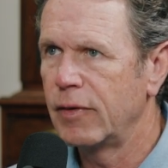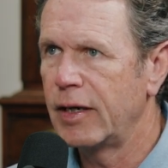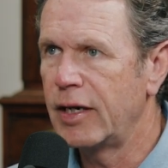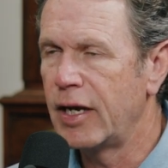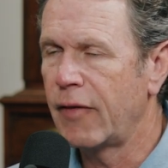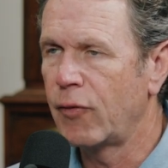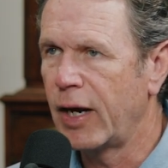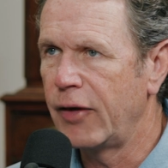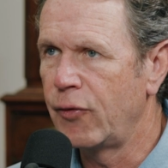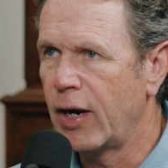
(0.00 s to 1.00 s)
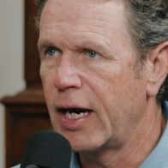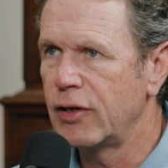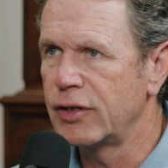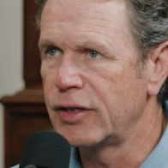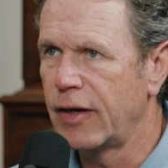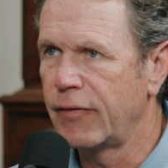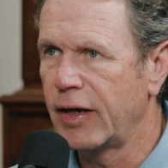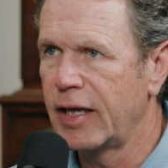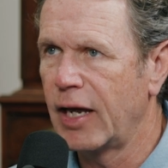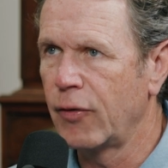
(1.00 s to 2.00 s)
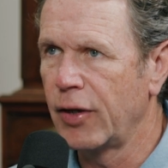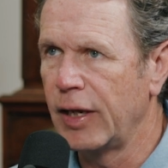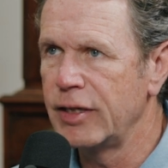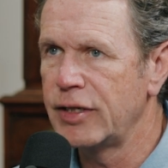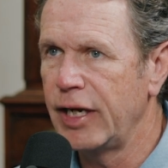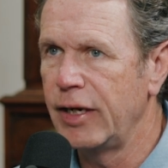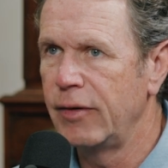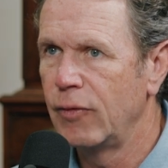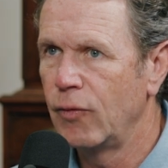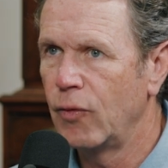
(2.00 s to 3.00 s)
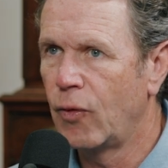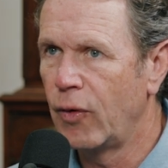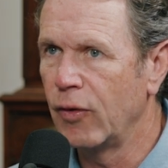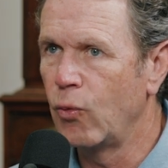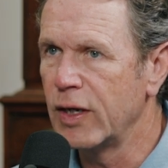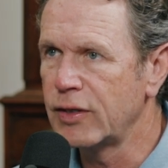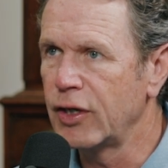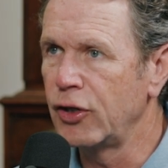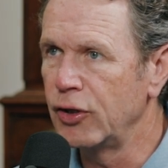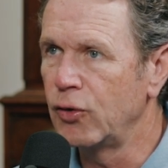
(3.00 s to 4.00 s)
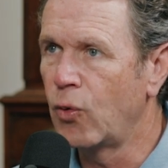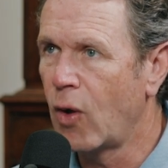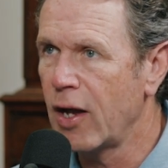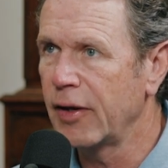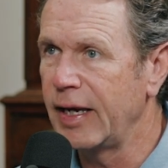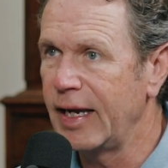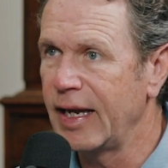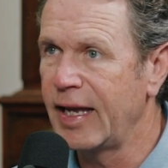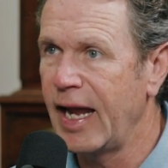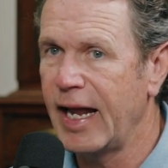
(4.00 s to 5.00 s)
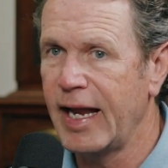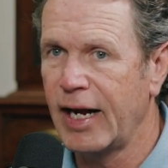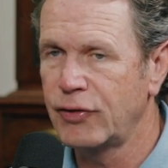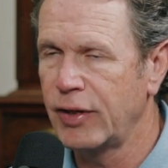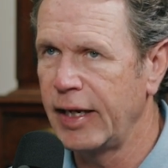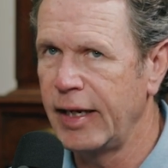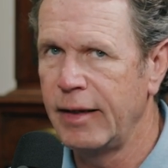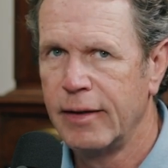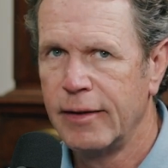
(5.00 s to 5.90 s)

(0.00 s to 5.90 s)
didn't have the right dryers and stuff like that, or the linseed oil wasn't good quality, it can actually